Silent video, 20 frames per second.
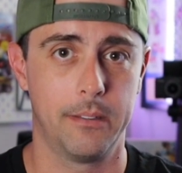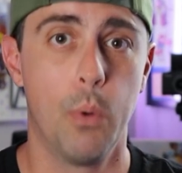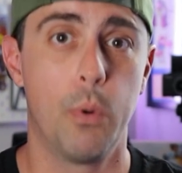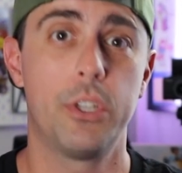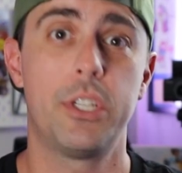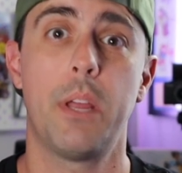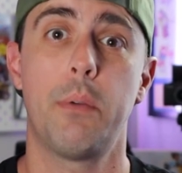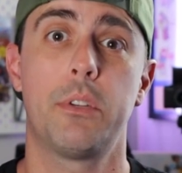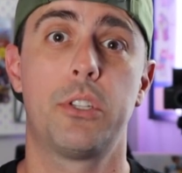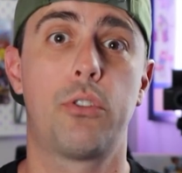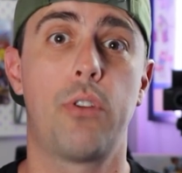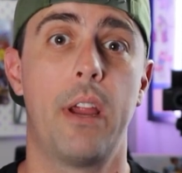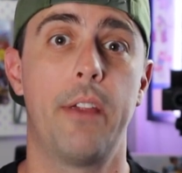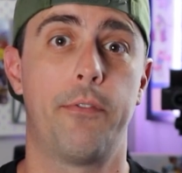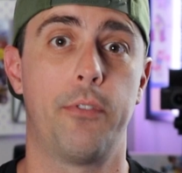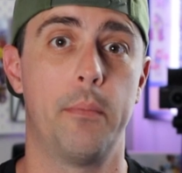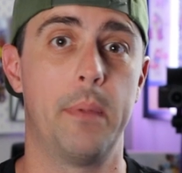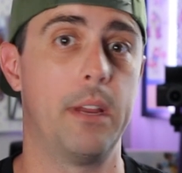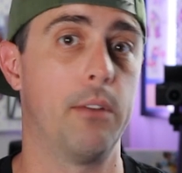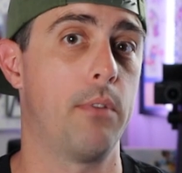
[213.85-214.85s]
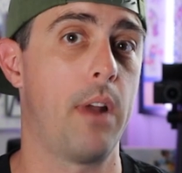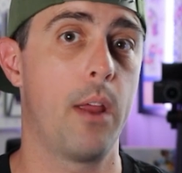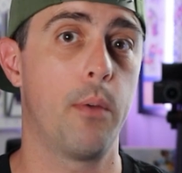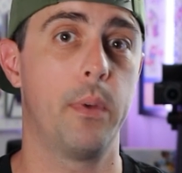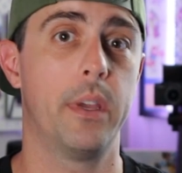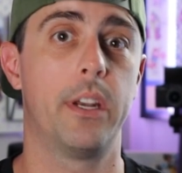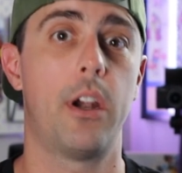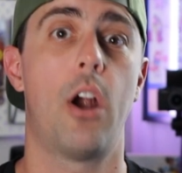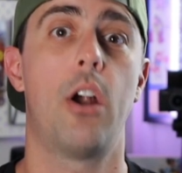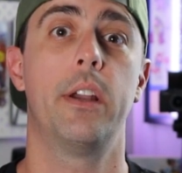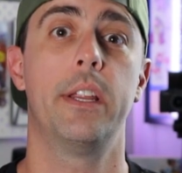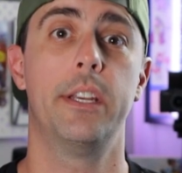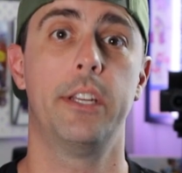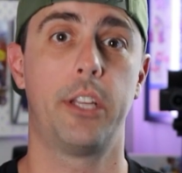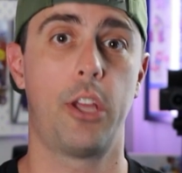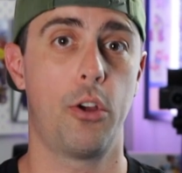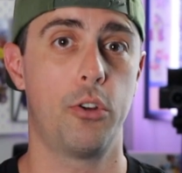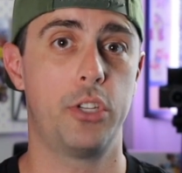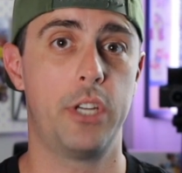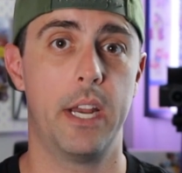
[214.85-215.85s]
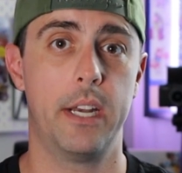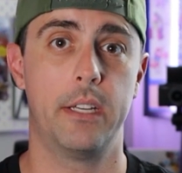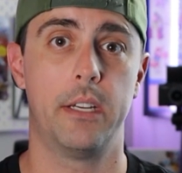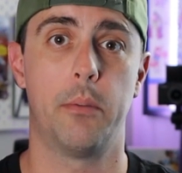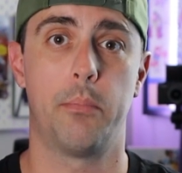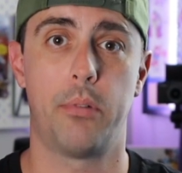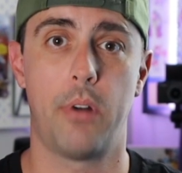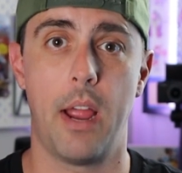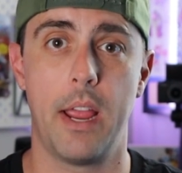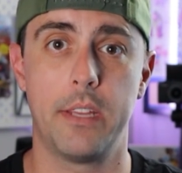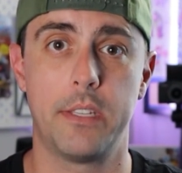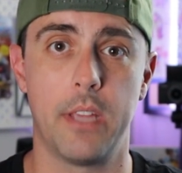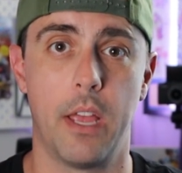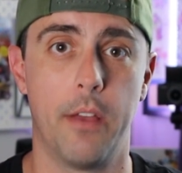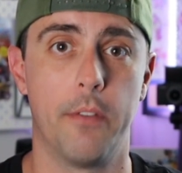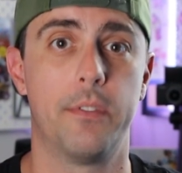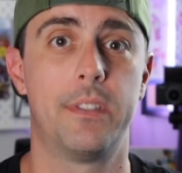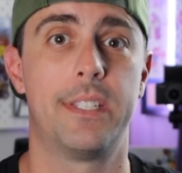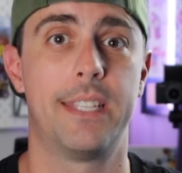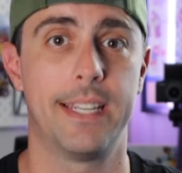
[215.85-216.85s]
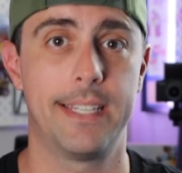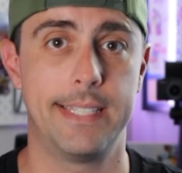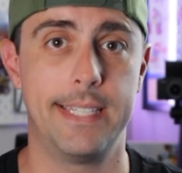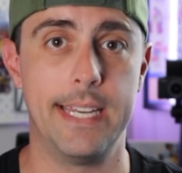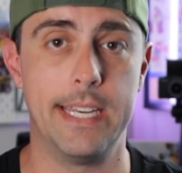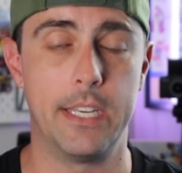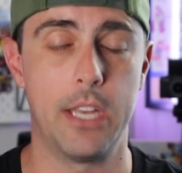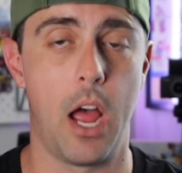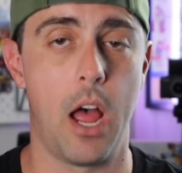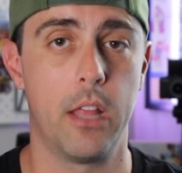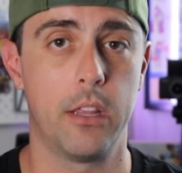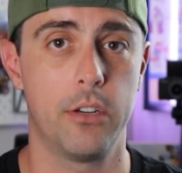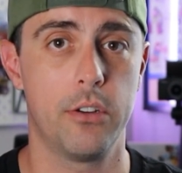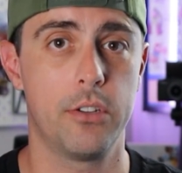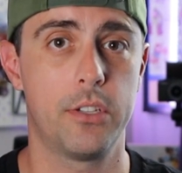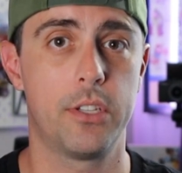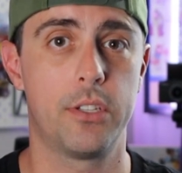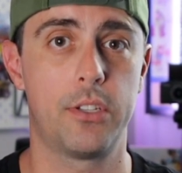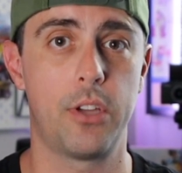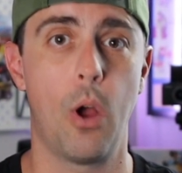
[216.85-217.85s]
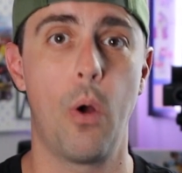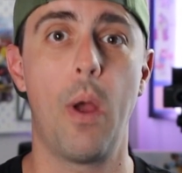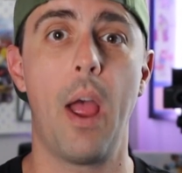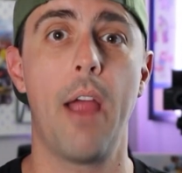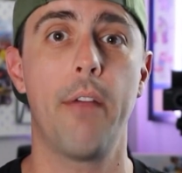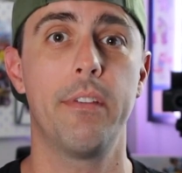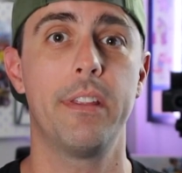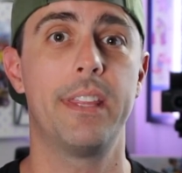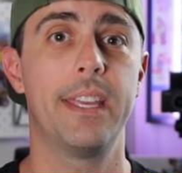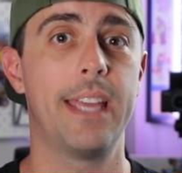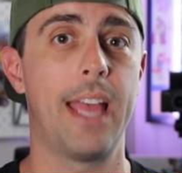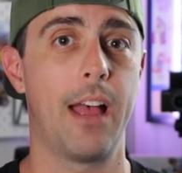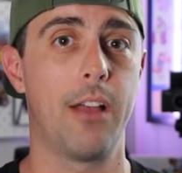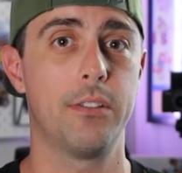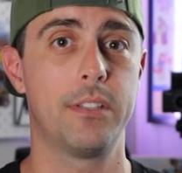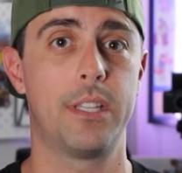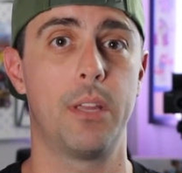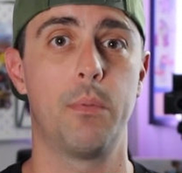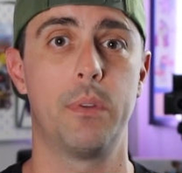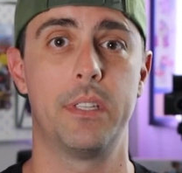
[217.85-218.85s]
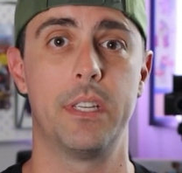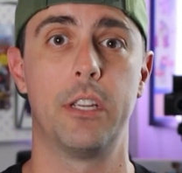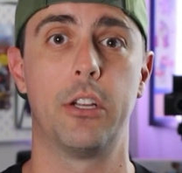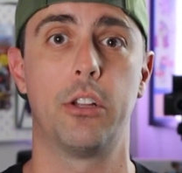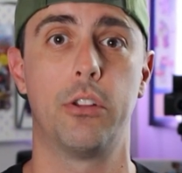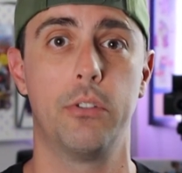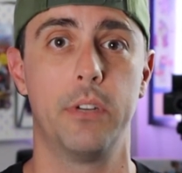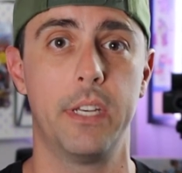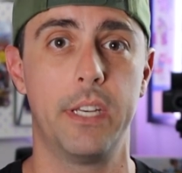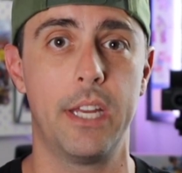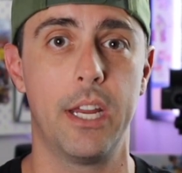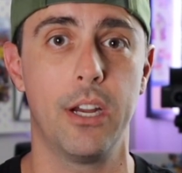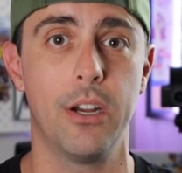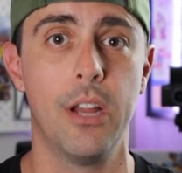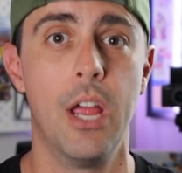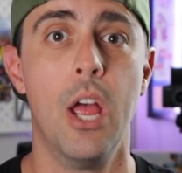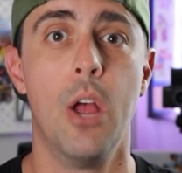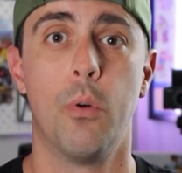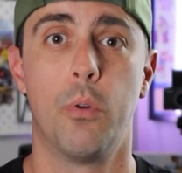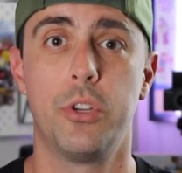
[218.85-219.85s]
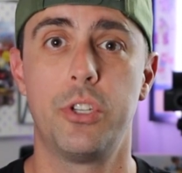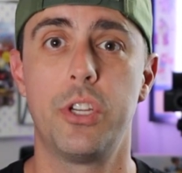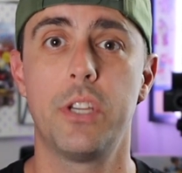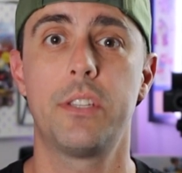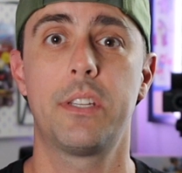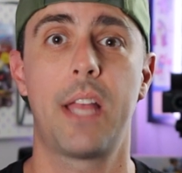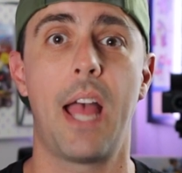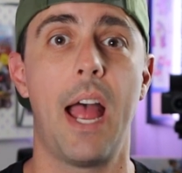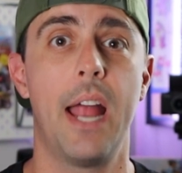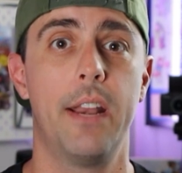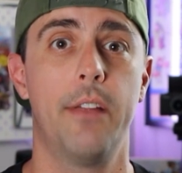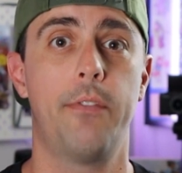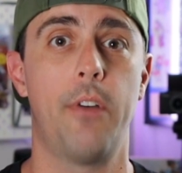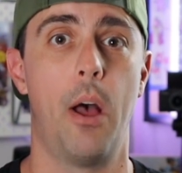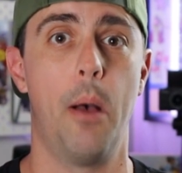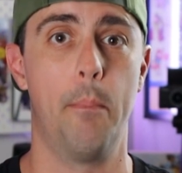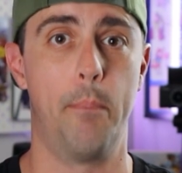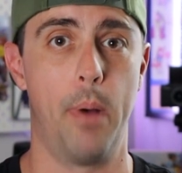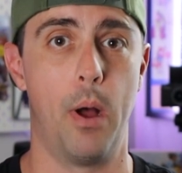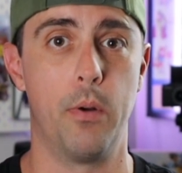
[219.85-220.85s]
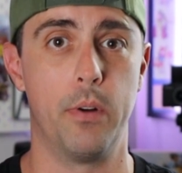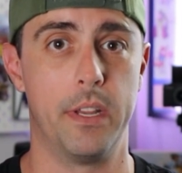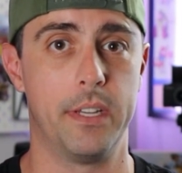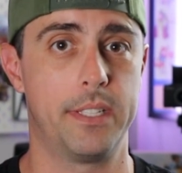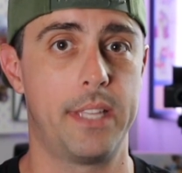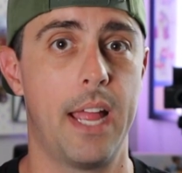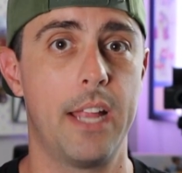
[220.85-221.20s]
Which that was great for me, right? We had already negotiated a price of $60, so everything else that was included here was just kind of a bonus.